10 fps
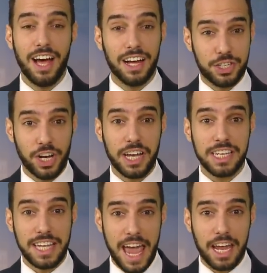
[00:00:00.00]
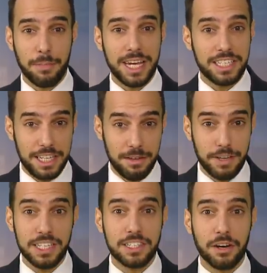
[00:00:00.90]
a Chinese anime T
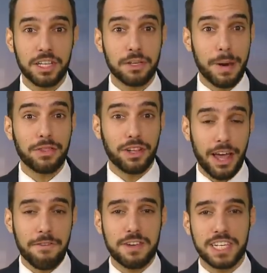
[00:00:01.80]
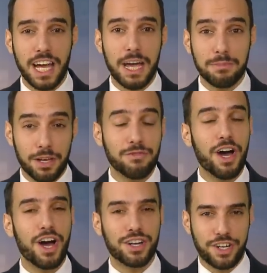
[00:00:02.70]
V series about the life and times of
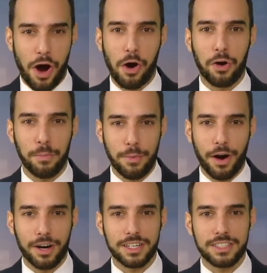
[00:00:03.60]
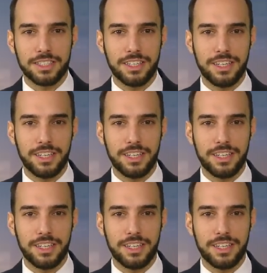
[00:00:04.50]
Karl Marx.